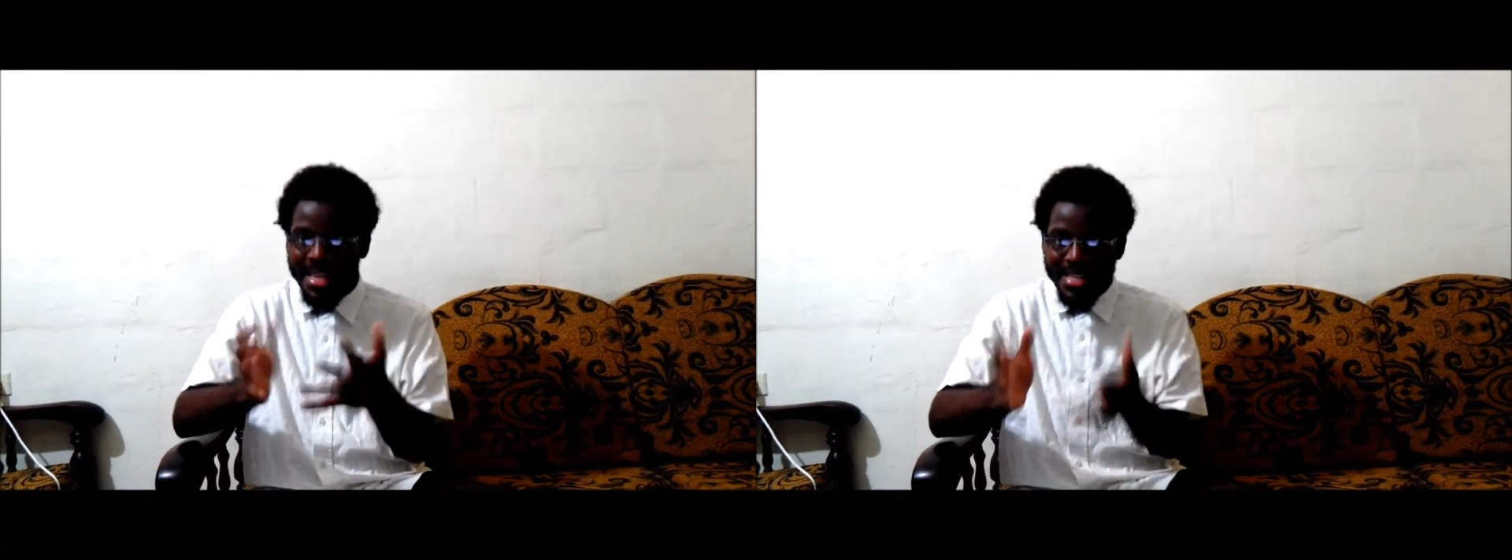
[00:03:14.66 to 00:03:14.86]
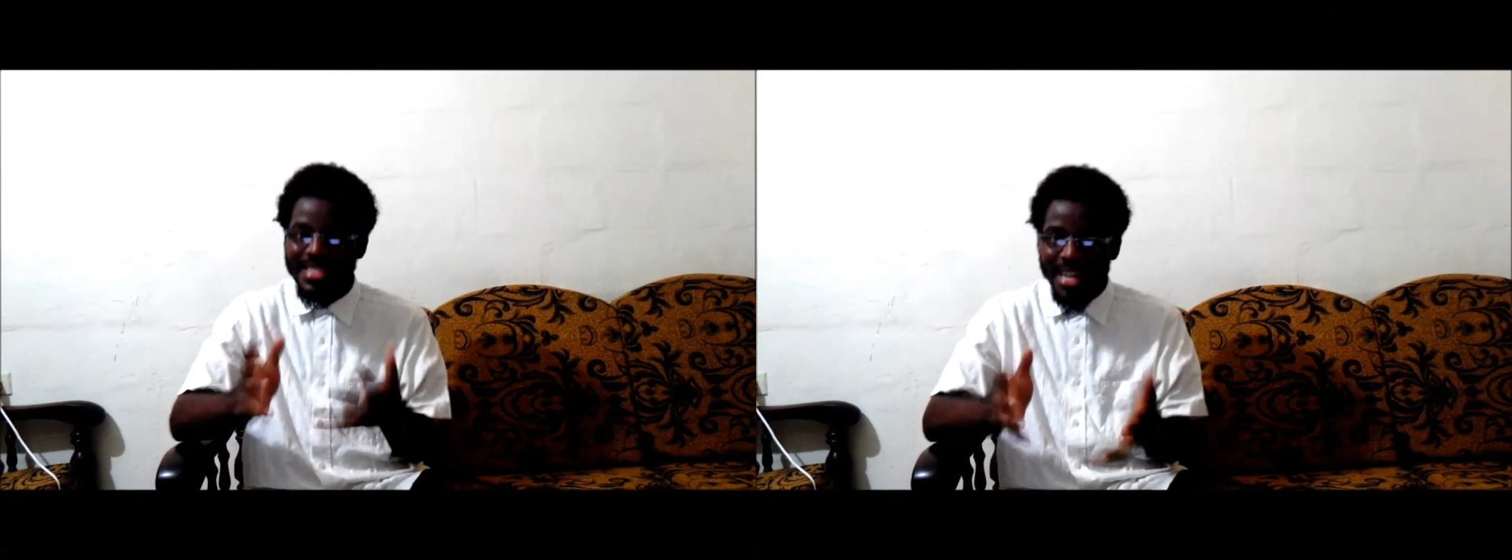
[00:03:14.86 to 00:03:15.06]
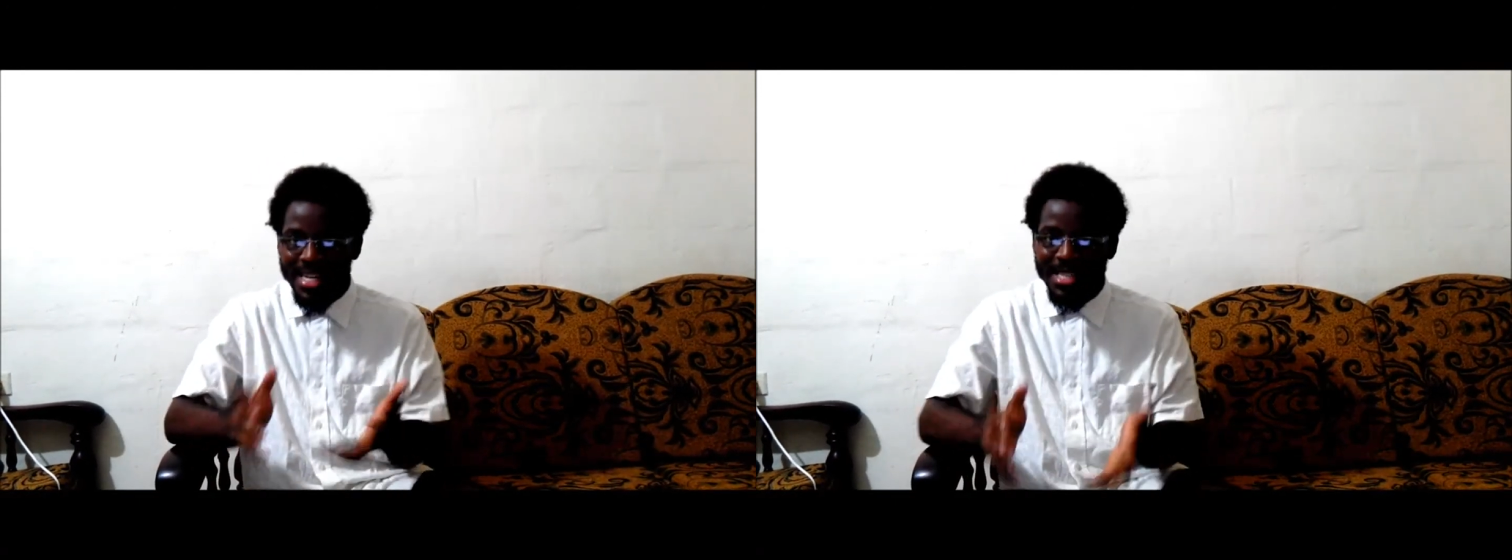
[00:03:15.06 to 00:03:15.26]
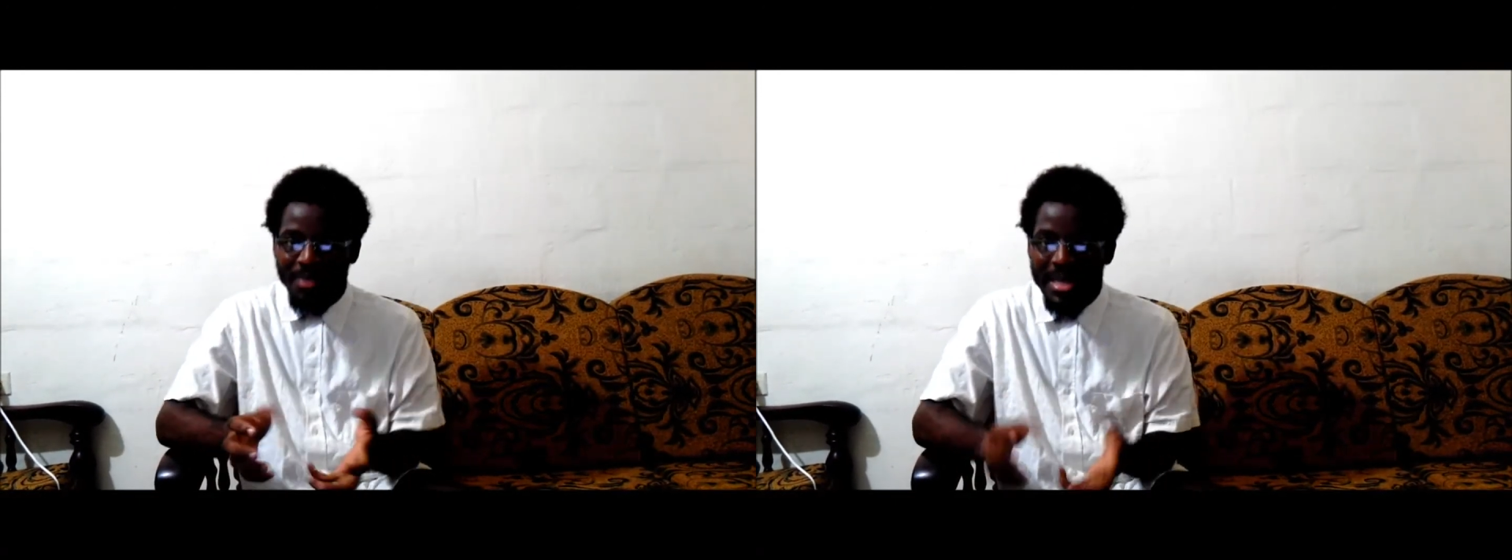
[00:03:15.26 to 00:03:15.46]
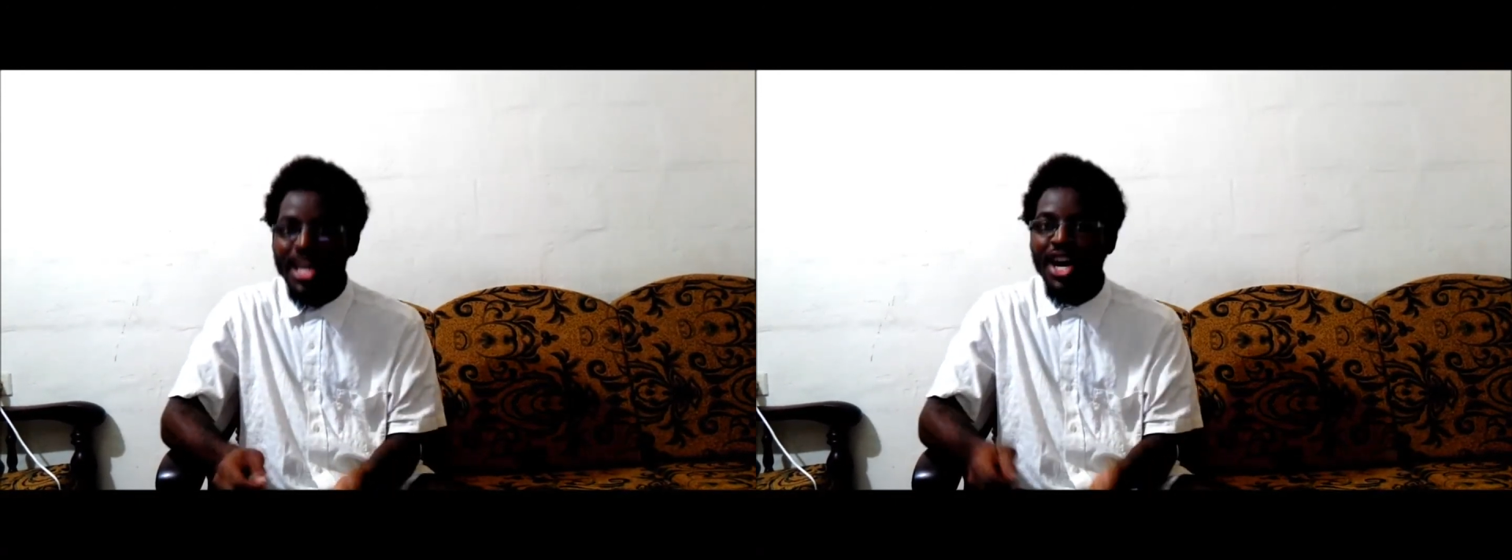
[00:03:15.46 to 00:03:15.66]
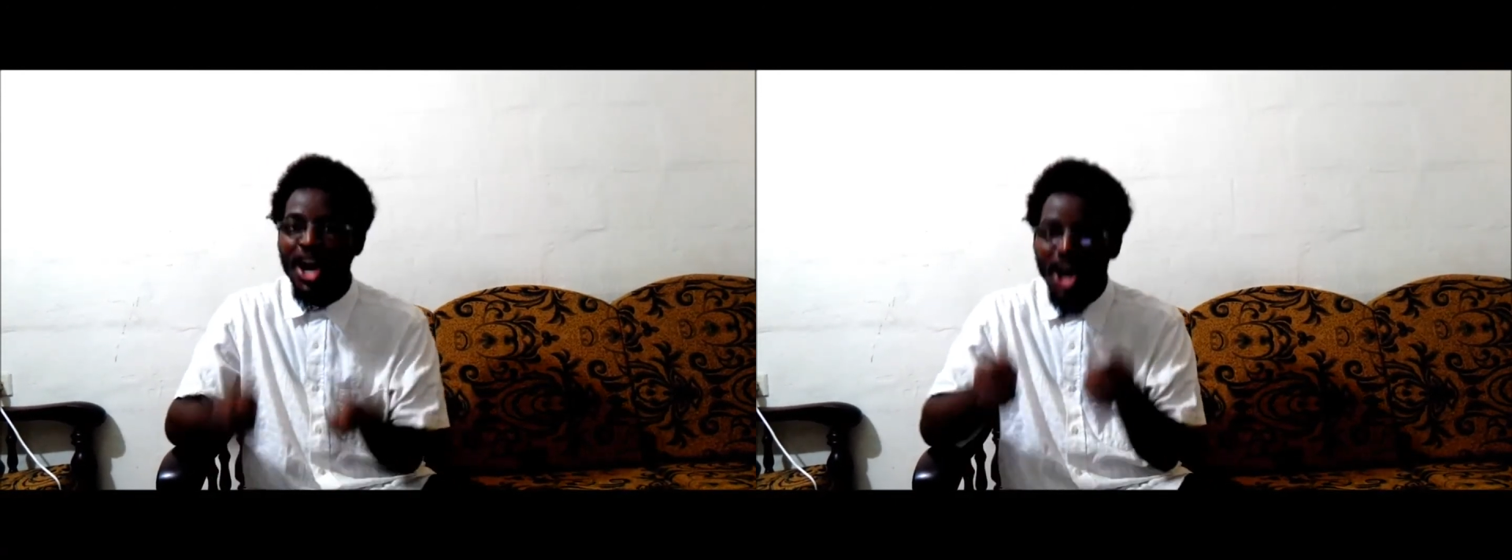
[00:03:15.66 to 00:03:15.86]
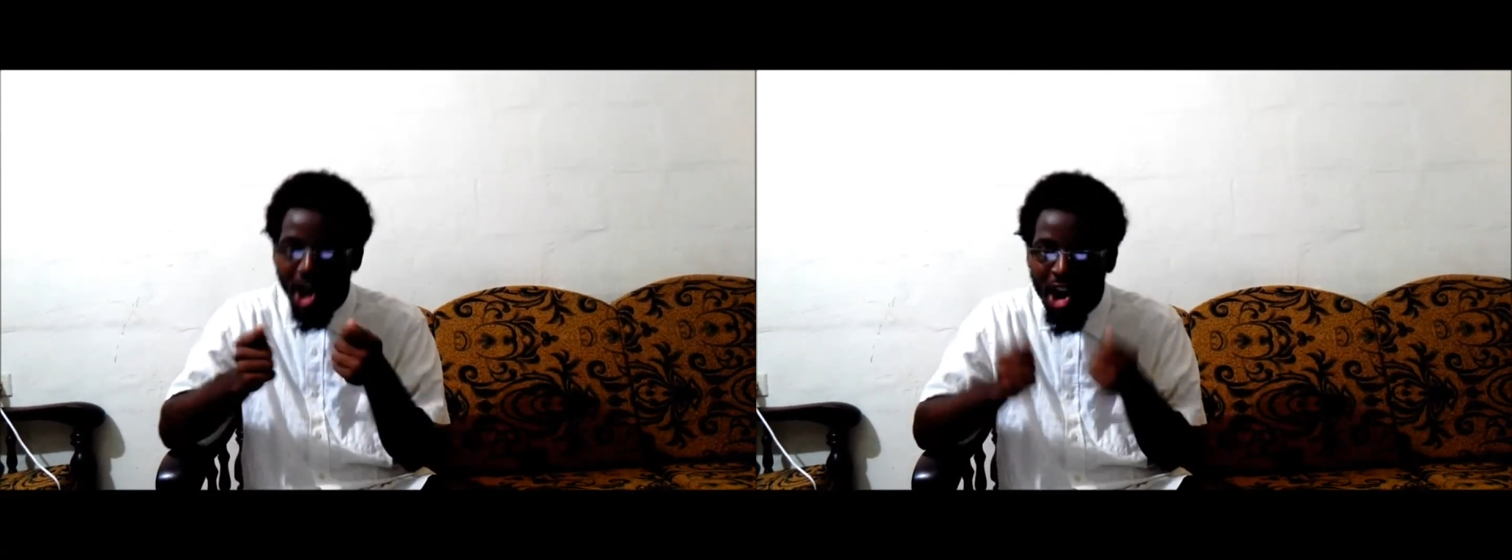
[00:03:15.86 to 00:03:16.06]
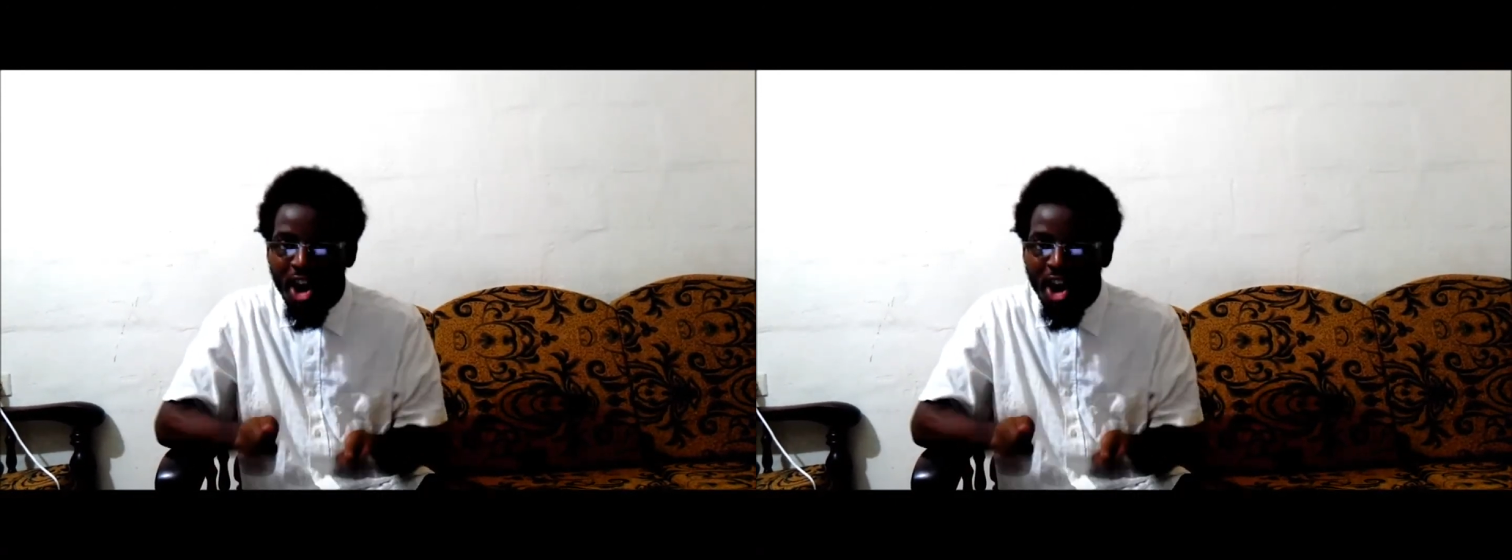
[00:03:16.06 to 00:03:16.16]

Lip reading: Palestine is being